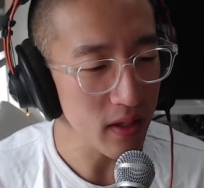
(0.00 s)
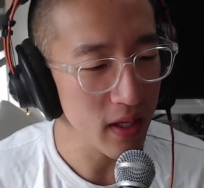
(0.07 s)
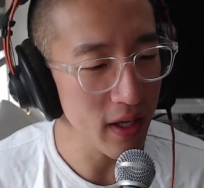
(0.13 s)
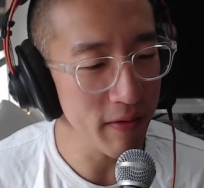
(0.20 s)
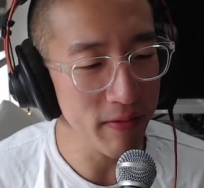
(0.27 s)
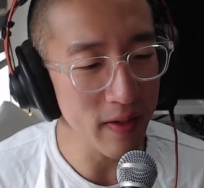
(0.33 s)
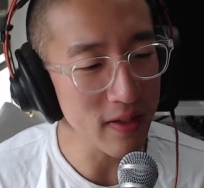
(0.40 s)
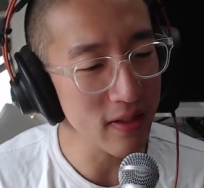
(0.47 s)

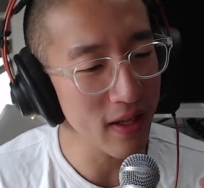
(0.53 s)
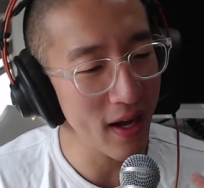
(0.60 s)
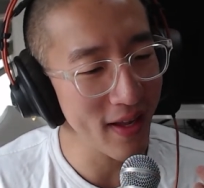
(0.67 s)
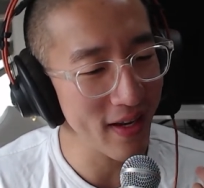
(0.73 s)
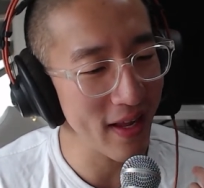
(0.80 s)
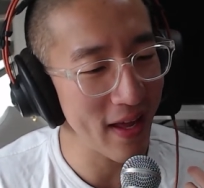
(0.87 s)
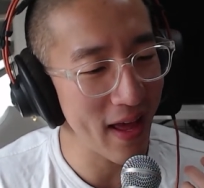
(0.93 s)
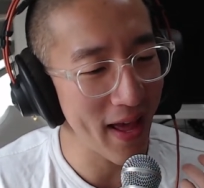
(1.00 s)
if he's
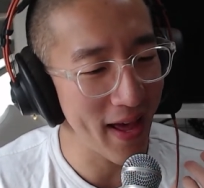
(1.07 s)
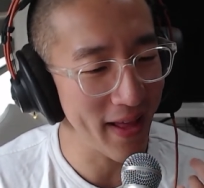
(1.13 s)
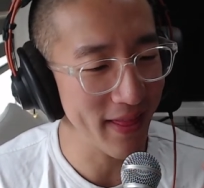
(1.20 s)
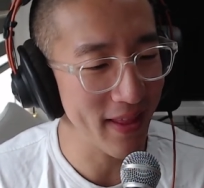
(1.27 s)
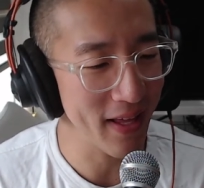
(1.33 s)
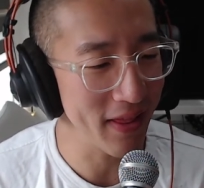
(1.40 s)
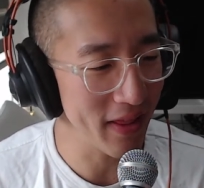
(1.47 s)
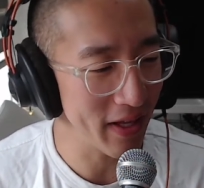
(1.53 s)
not at
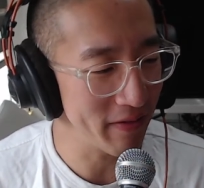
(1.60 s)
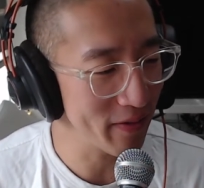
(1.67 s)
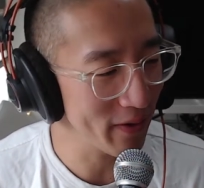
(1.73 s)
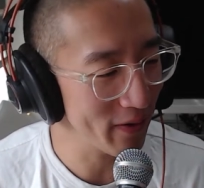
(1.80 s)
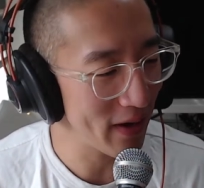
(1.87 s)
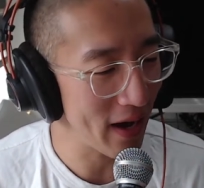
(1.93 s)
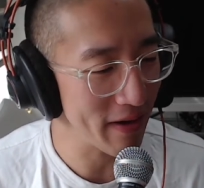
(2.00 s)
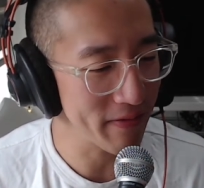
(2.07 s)
that
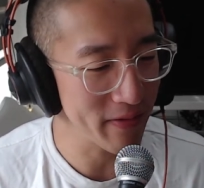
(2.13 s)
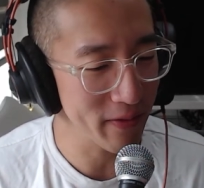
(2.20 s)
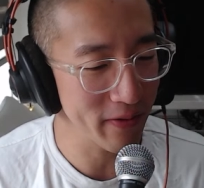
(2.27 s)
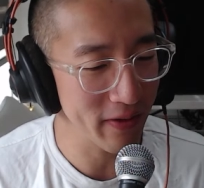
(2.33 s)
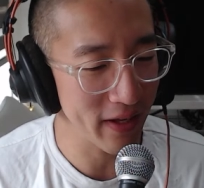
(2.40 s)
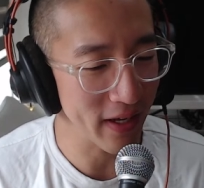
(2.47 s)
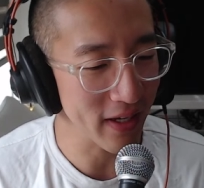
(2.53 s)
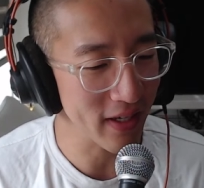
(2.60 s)
level, I feel
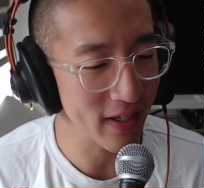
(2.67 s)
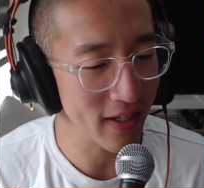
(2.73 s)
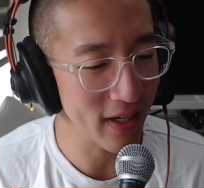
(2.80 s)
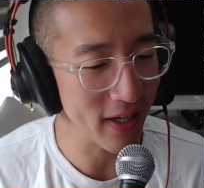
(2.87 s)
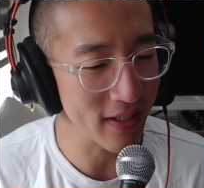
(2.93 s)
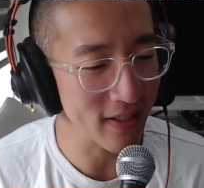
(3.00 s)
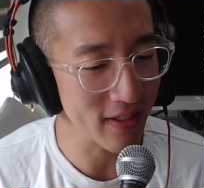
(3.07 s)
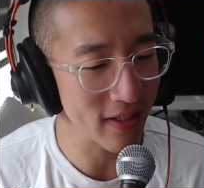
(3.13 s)
like
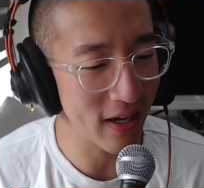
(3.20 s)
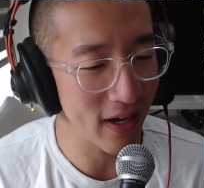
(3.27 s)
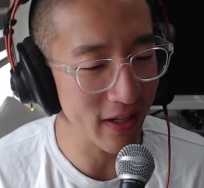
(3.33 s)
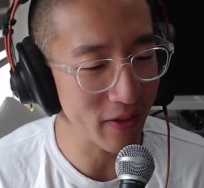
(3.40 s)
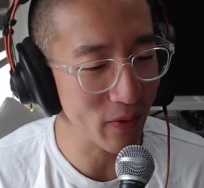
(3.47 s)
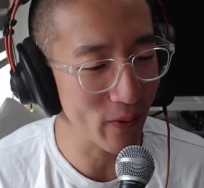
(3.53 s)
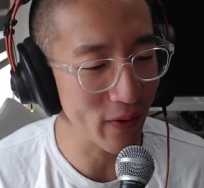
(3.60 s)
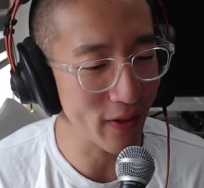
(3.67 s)
it's
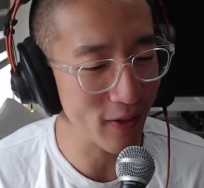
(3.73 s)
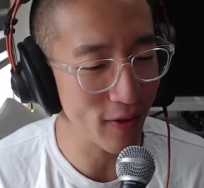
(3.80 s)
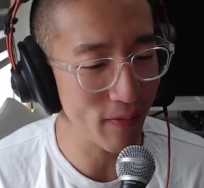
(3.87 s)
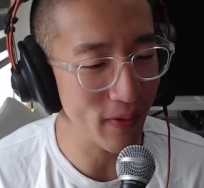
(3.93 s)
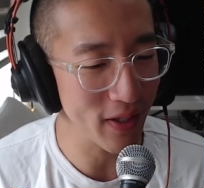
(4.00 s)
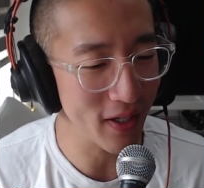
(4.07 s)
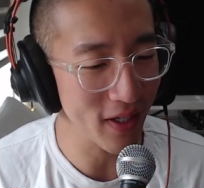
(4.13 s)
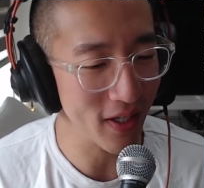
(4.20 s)
not going to
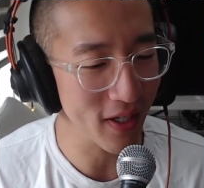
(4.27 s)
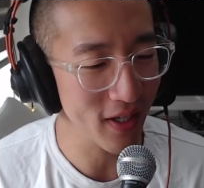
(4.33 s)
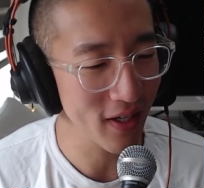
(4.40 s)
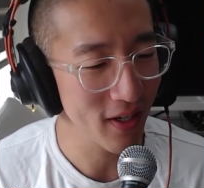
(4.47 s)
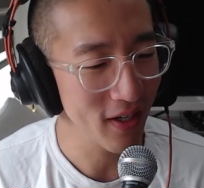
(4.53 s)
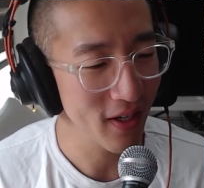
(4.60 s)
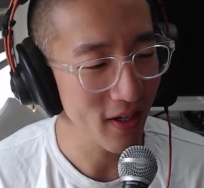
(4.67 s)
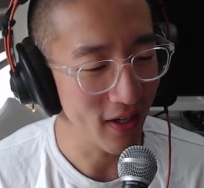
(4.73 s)
be
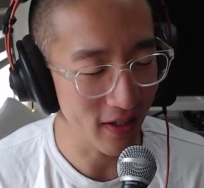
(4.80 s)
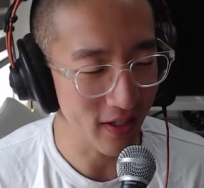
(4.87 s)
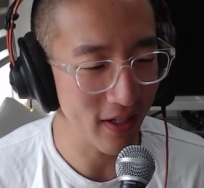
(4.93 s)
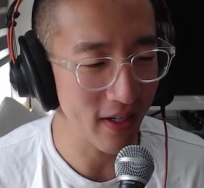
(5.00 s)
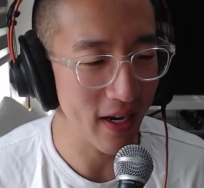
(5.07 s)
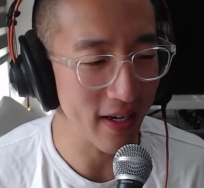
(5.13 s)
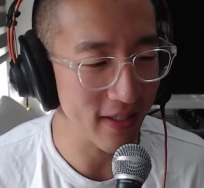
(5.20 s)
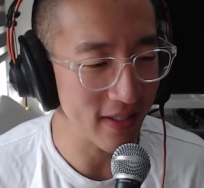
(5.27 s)
a
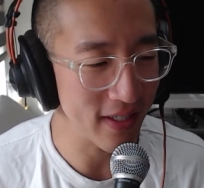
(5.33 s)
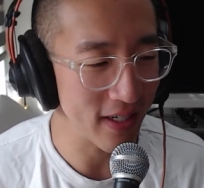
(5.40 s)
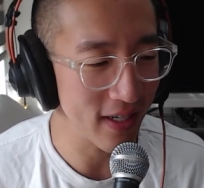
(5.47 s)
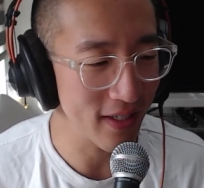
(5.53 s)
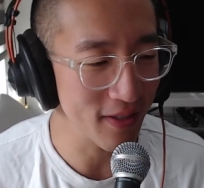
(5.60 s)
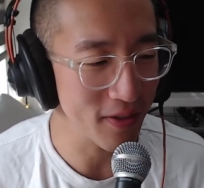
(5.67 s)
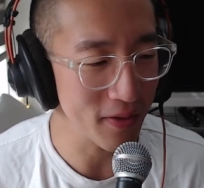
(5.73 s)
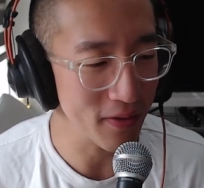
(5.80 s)
good
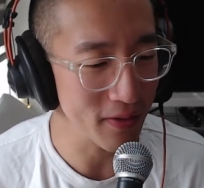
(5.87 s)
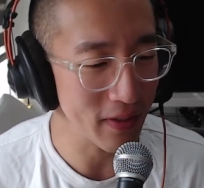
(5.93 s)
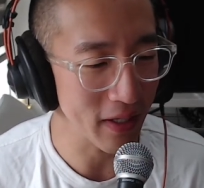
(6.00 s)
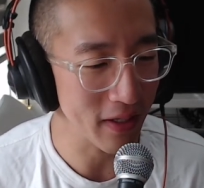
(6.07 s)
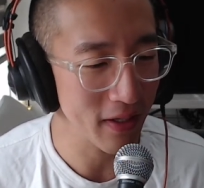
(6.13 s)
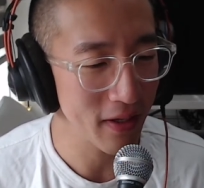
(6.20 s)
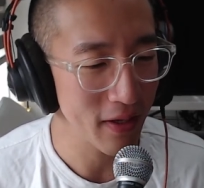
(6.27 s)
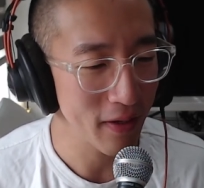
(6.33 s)
idea to like
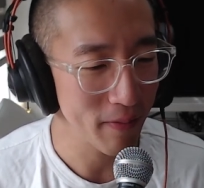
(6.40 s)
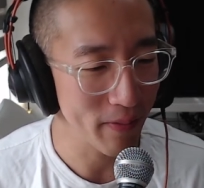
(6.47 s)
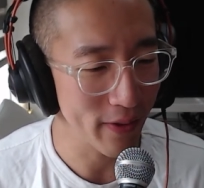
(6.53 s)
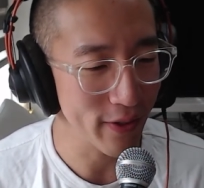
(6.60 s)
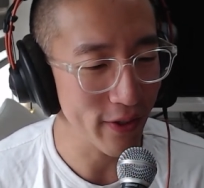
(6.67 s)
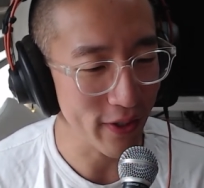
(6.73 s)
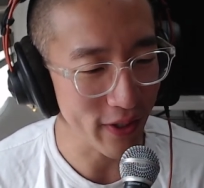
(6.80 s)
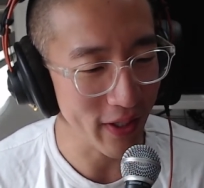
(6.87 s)

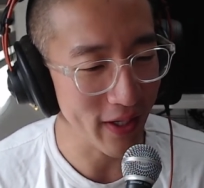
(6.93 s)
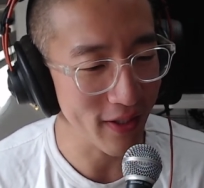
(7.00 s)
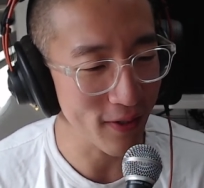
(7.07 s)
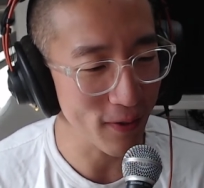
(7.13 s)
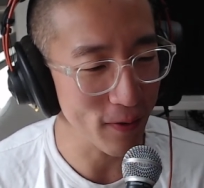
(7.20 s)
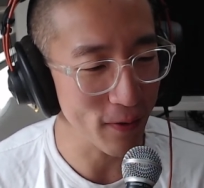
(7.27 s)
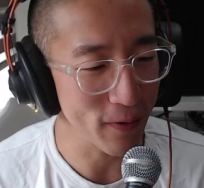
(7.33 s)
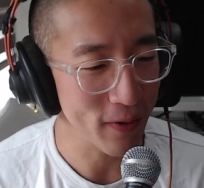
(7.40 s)
push your kid
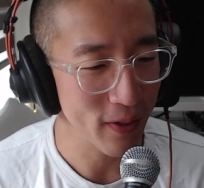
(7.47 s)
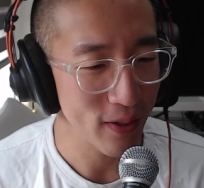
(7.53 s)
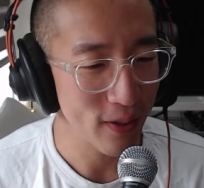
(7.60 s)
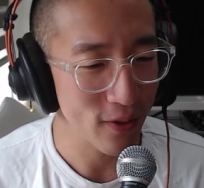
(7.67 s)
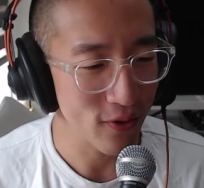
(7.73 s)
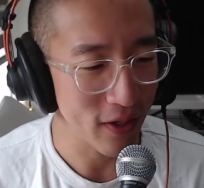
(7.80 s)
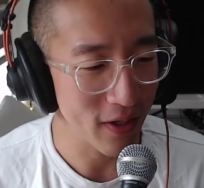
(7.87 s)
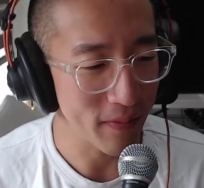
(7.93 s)
to
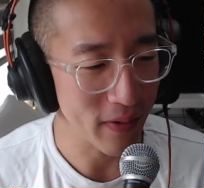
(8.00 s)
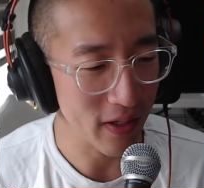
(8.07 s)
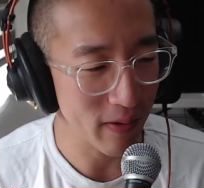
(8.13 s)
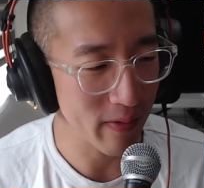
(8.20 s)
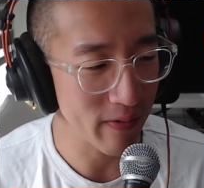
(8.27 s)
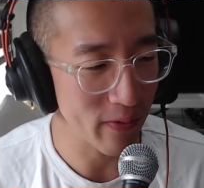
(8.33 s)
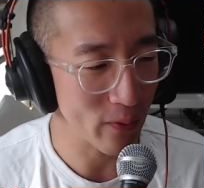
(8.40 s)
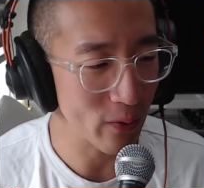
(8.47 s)
try to become
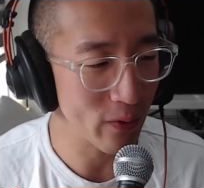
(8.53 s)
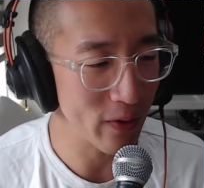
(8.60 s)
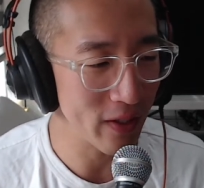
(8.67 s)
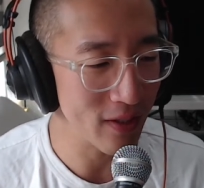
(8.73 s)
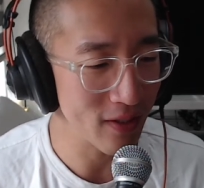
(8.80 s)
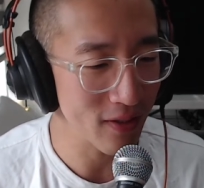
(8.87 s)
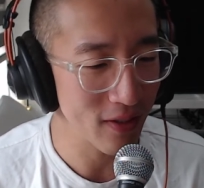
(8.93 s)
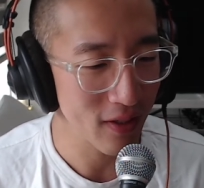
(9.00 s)
a
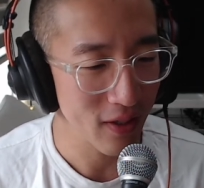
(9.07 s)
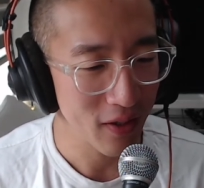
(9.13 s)
vocalist,